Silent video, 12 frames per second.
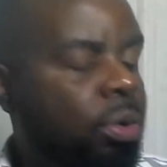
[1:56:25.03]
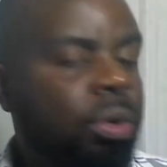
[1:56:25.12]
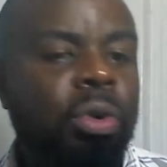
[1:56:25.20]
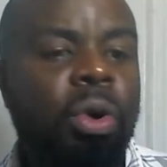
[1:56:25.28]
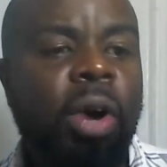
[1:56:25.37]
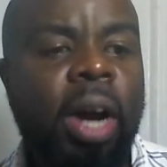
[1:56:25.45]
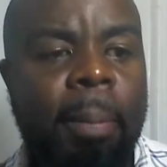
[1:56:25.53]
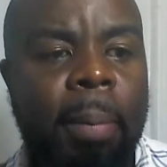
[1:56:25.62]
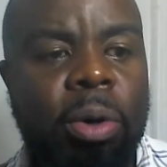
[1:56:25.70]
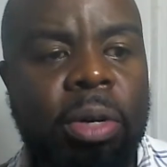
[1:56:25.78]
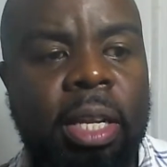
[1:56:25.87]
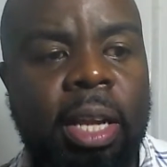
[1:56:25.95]
talk
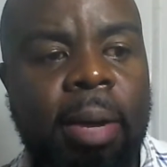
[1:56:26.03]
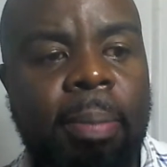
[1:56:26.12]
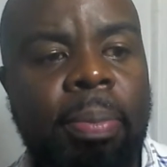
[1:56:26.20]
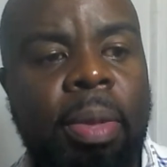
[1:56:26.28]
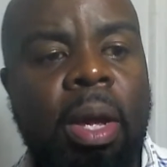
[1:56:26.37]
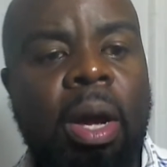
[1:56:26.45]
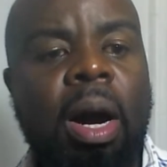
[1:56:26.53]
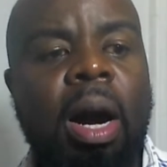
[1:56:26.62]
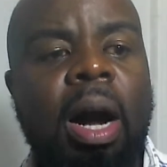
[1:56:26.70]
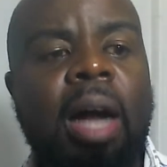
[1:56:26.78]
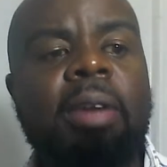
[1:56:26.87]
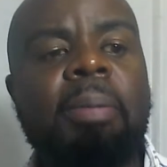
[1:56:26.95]
about them
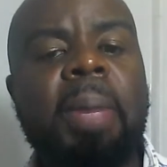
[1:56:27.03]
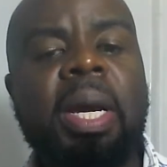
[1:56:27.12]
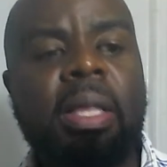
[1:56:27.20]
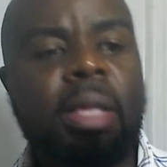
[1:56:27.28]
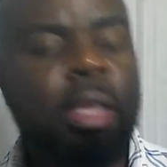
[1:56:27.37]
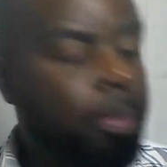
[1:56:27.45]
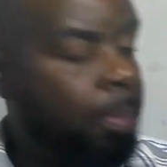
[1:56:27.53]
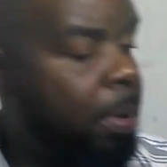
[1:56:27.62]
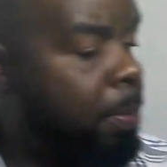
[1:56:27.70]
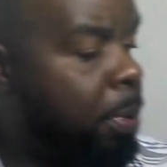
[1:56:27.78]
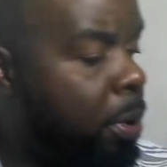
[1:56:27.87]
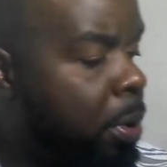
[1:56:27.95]
and make these
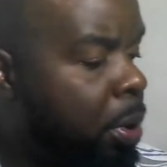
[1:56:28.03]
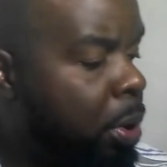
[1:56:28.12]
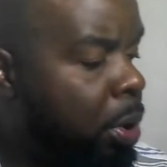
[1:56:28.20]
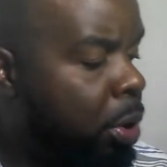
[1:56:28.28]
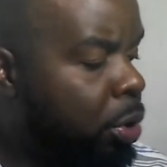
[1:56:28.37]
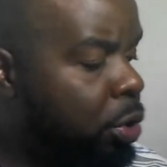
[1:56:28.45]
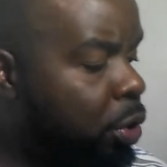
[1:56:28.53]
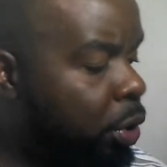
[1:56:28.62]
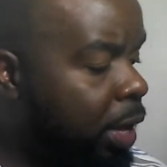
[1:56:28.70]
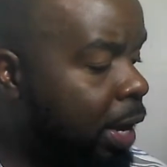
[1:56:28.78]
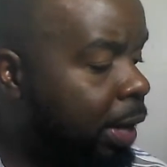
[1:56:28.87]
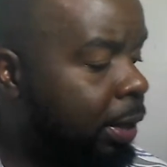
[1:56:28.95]
people know
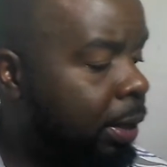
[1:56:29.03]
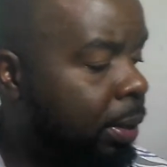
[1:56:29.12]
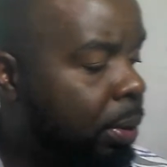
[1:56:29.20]
that